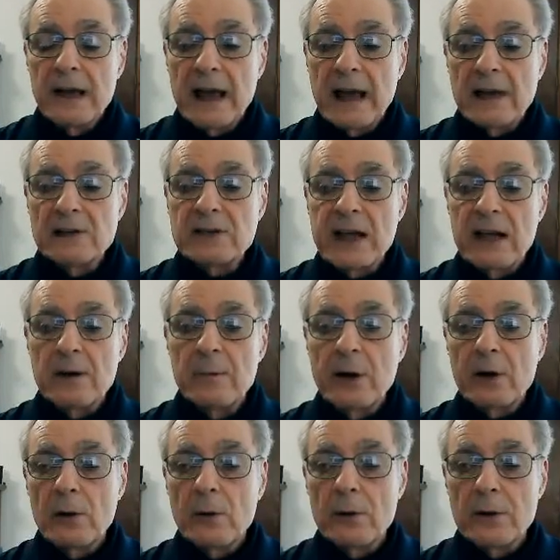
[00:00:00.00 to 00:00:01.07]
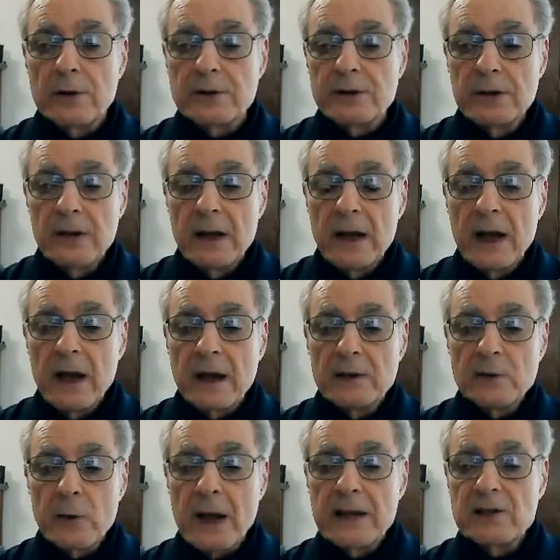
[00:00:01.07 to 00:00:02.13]
Alexander McClure's
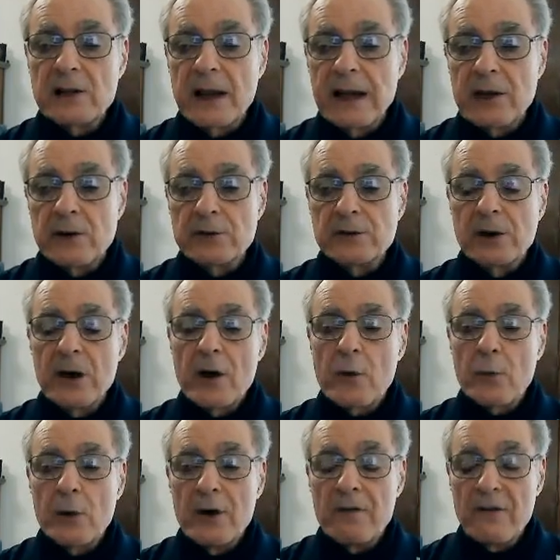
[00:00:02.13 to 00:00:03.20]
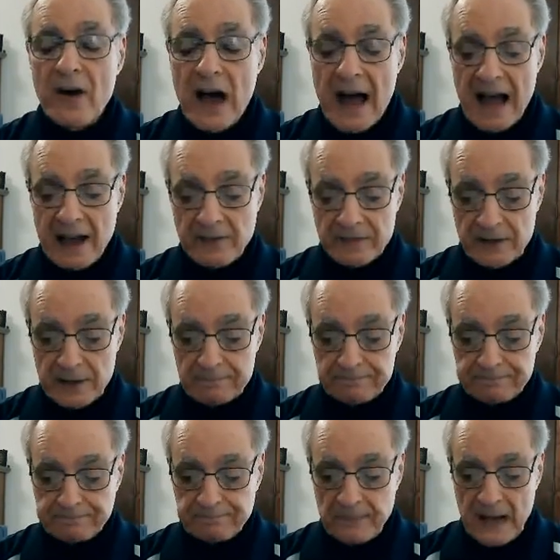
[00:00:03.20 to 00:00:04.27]
Translators Revived.
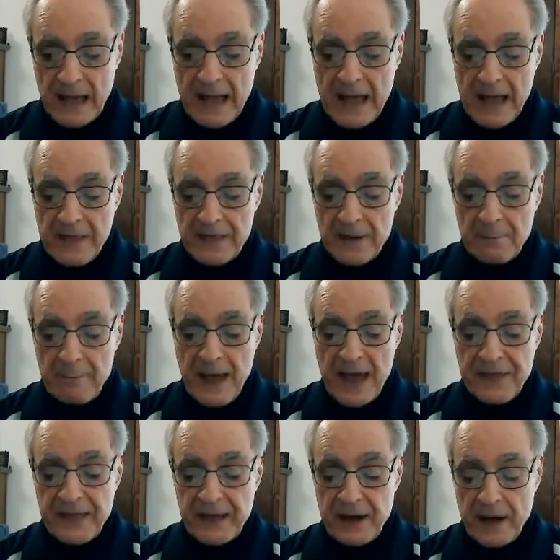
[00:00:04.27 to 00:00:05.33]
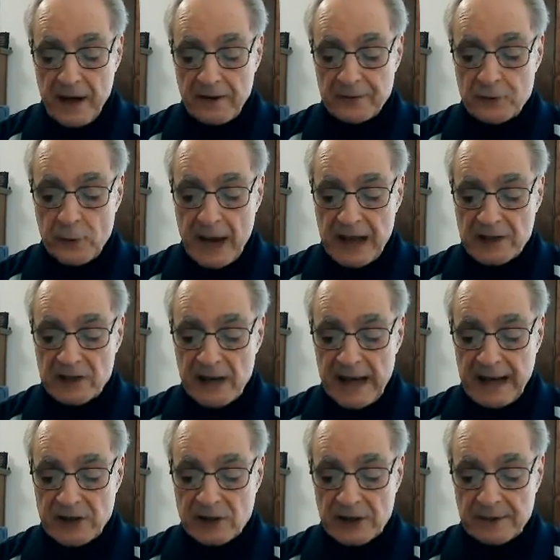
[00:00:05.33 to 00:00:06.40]
The method of
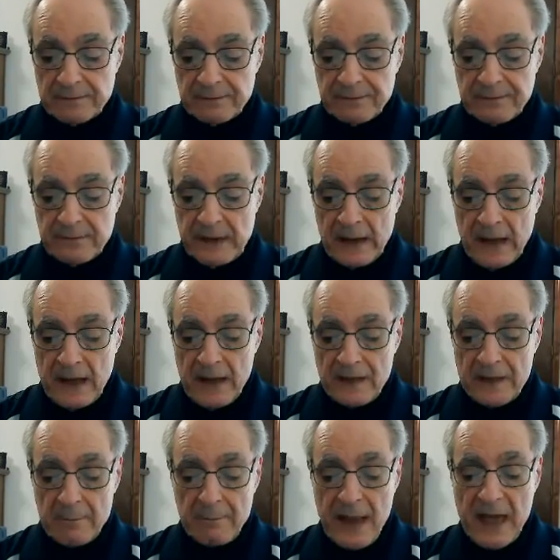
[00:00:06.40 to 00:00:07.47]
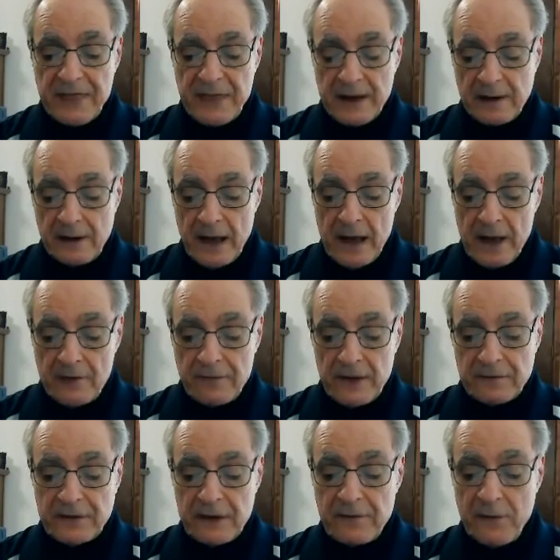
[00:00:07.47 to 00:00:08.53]
translation. The method,
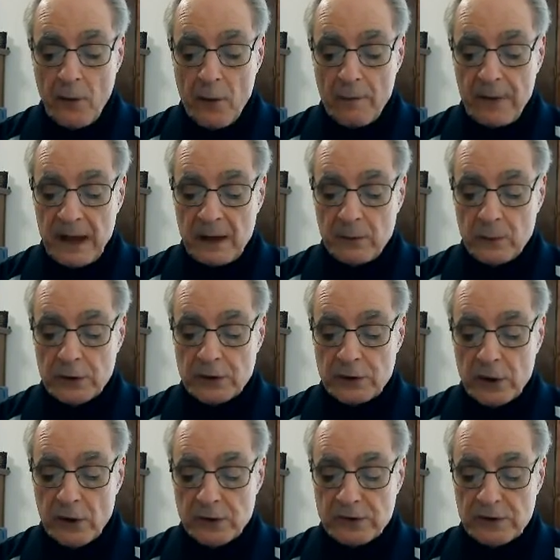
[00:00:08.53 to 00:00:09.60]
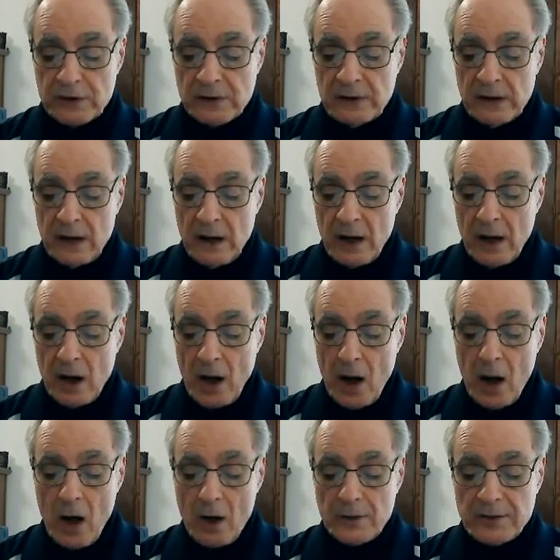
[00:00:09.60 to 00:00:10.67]
54 men were chosen,
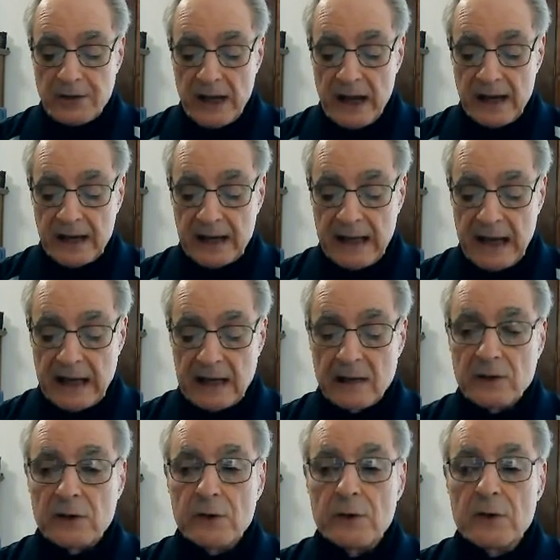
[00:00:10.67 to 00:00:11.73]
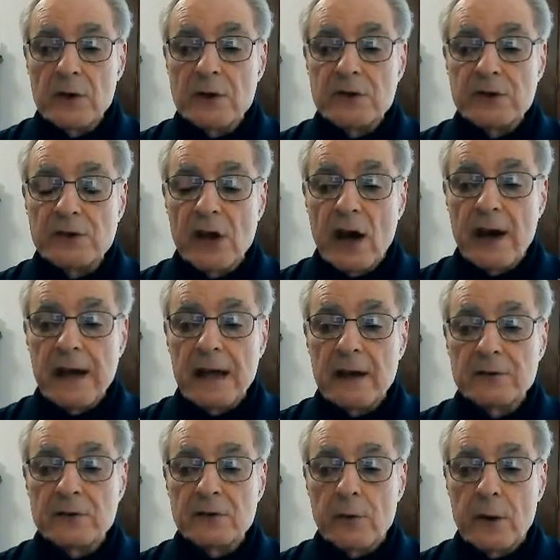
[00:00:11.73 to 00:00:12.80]
all dedicated to the study
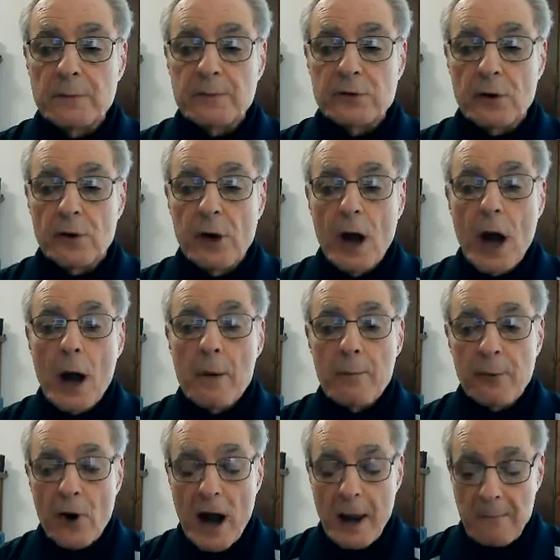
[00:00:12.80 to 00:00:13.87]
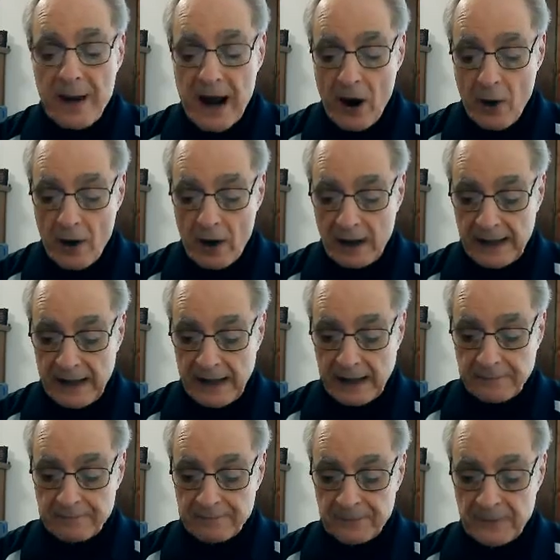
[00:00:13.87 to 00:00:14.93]
of Scripture primarily.